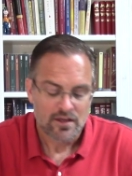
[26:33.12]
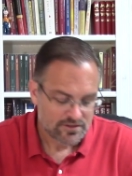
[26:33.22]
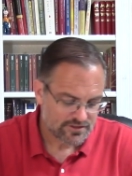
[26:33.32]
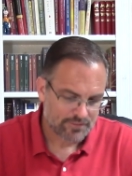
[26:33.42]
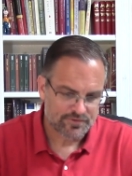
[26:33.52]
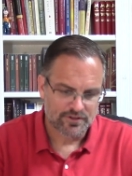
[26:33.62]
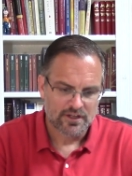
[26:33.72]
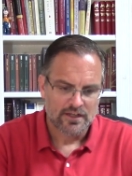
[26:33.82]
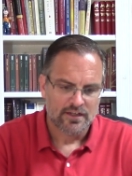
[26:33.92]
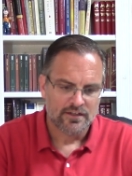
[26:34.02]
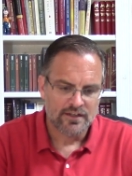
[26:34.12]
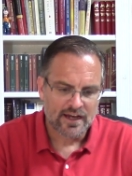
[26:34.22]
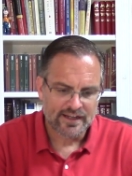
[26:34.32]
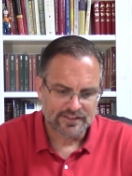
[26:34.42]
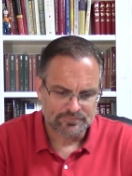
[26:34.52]
Chapter
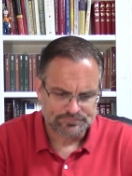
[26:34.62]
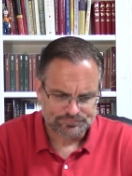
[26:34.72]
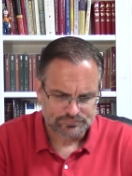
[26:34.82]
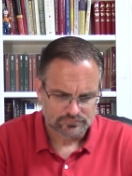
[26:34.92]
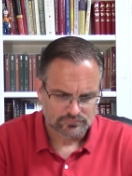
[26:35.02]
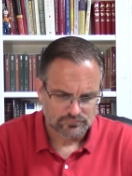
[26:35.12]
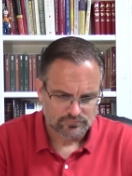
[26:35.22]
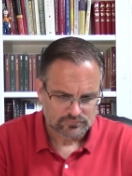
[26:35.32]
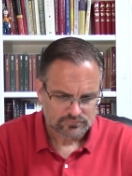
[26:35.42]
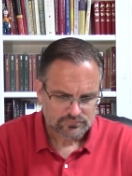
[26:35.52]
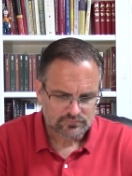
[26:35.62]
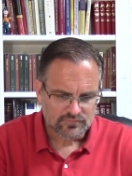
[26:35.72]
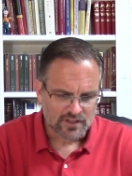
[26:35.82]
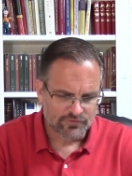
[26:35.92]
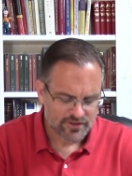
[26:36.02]
9,
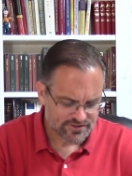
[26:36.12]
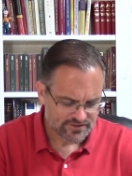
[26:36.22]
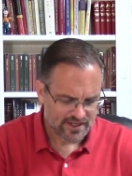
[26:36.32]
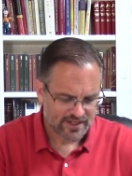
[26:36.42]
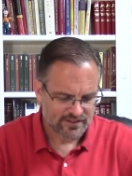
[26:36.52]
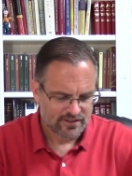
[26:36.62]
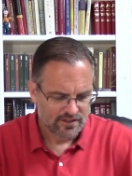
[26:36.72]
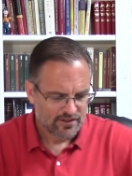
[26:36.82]
verse 9,